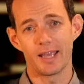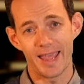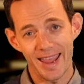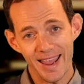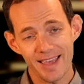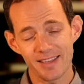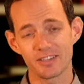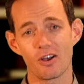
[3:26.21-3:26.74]

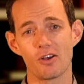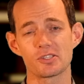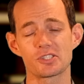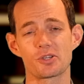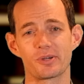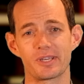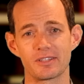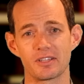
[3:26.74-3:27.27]
And
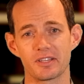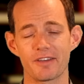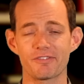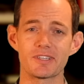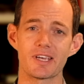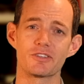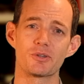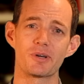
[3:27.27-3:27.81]
also in the left
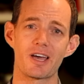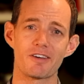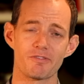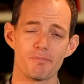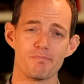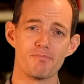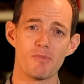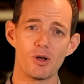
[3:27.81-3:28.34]
hand, you
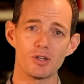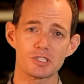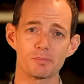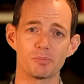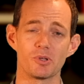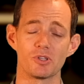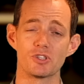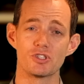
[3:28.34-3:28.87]
have
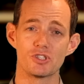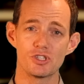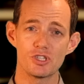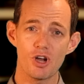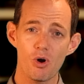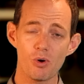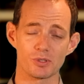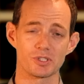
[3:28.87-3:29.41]
multiple
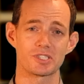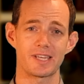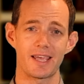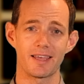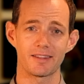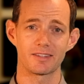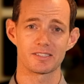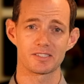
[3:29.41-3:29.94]
notes
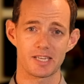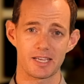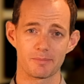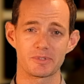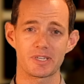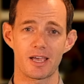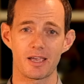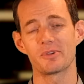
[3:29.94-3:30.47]
at the same
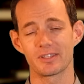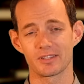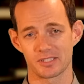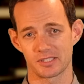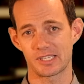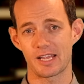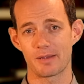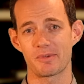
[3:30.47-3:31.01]
time in the
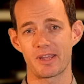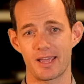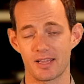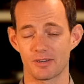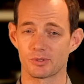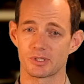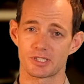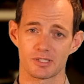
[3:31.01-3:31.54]
same
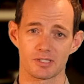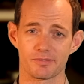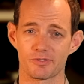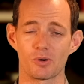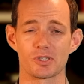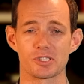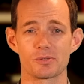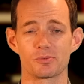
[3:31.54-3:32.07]
hand, which is, of
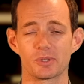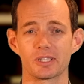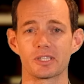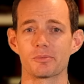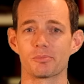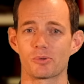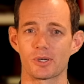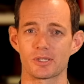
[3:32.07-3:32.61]
course, a really
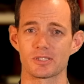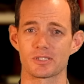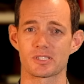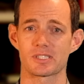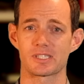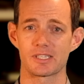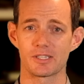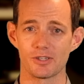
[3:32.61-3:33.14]
important
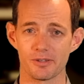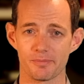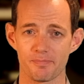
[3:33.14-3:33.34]
skill.